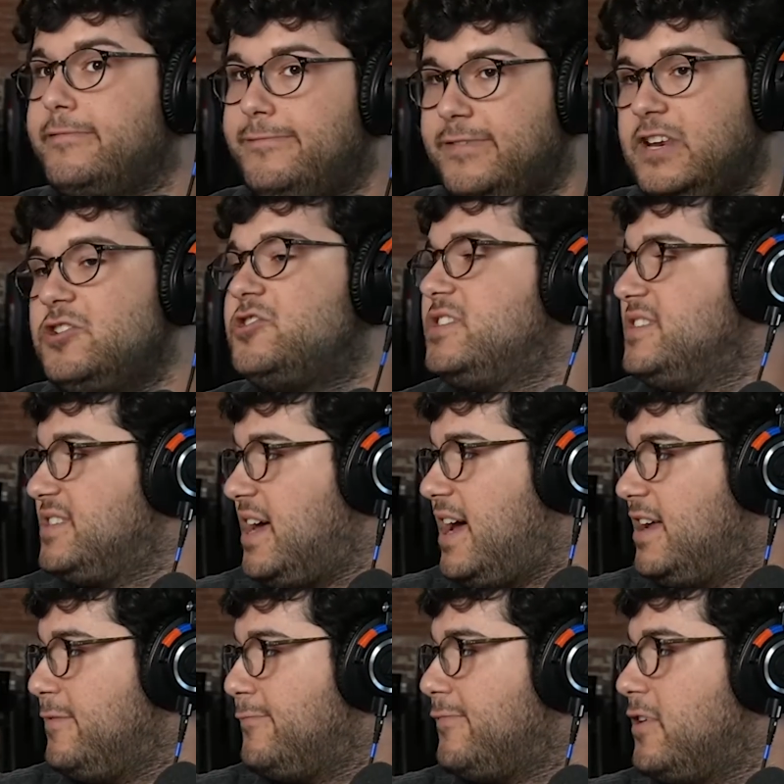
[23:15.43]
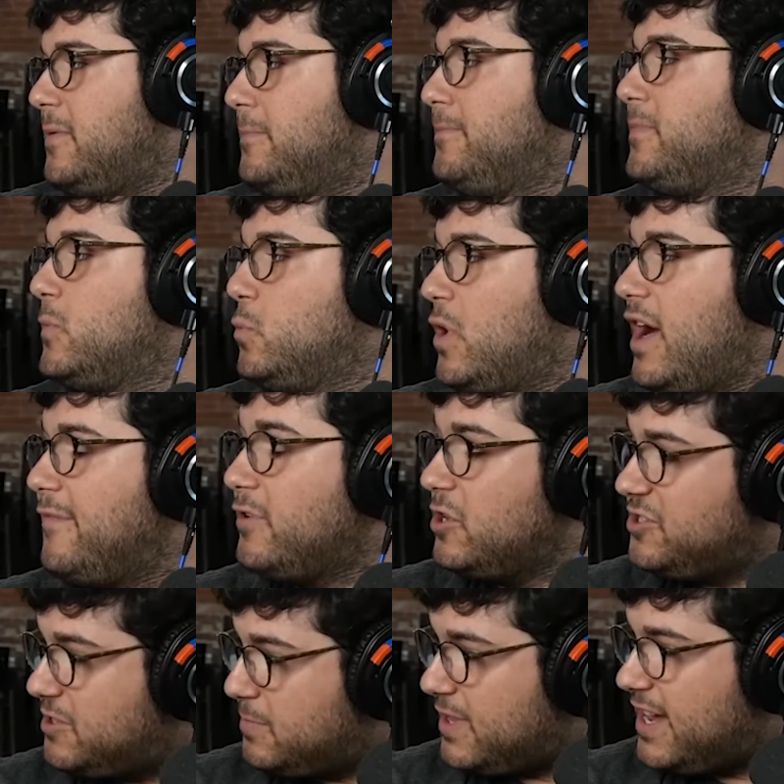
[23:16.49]
finished design from wherever our
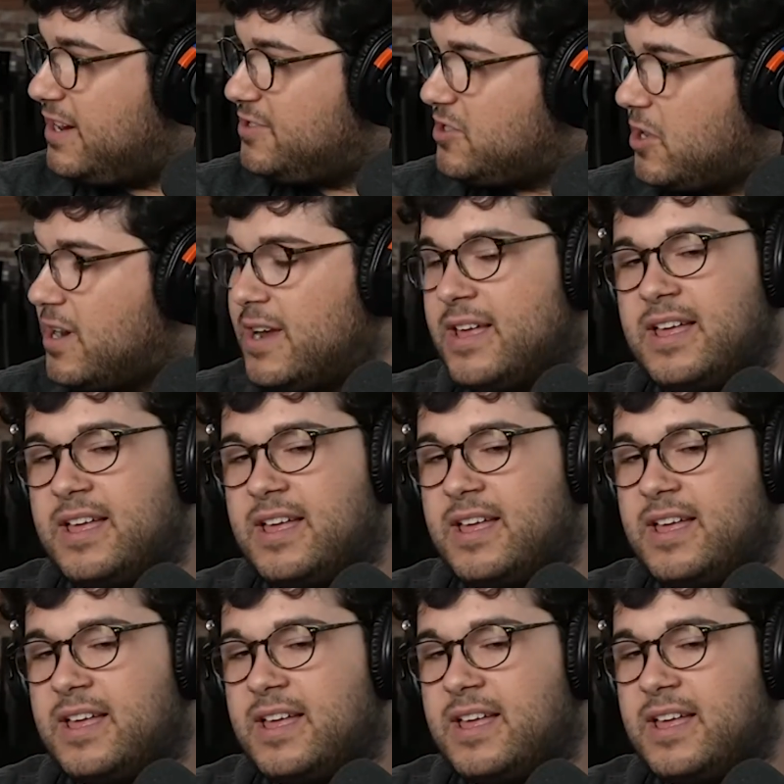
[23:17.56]
suppliers are.